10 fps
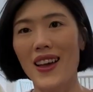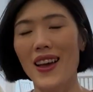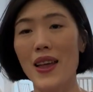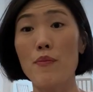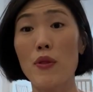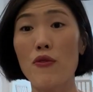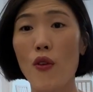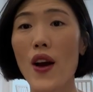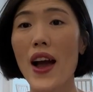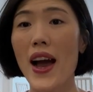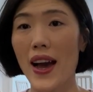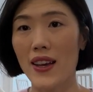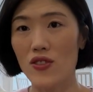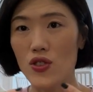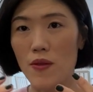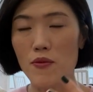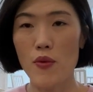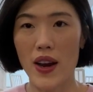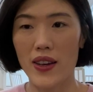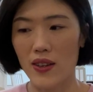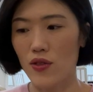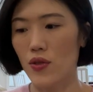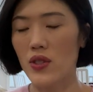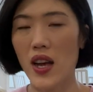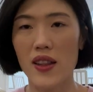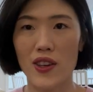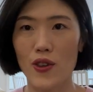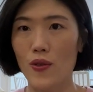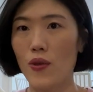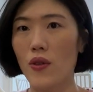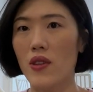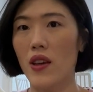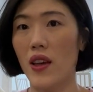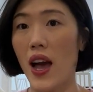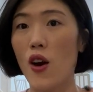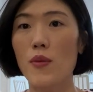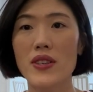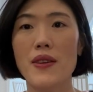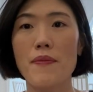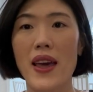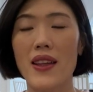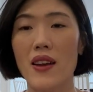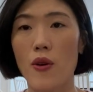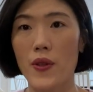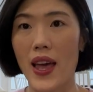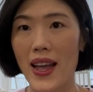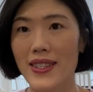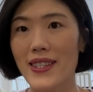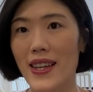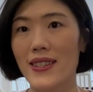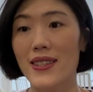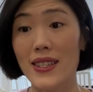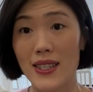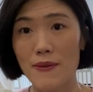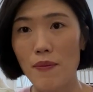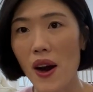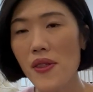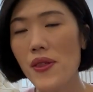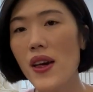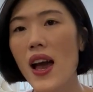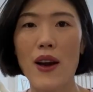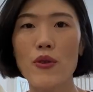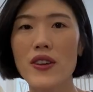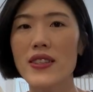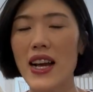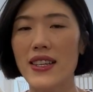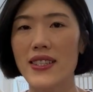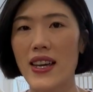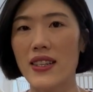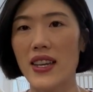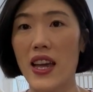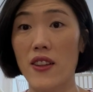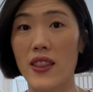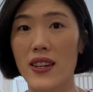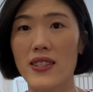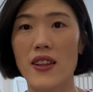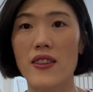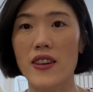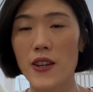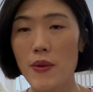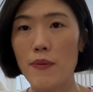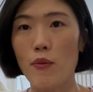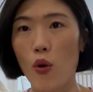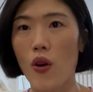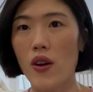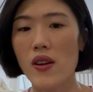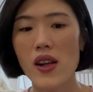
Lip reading: And before I jump right into telling you how much I made on AdSense this month, I want to dissect the analytics a little bit more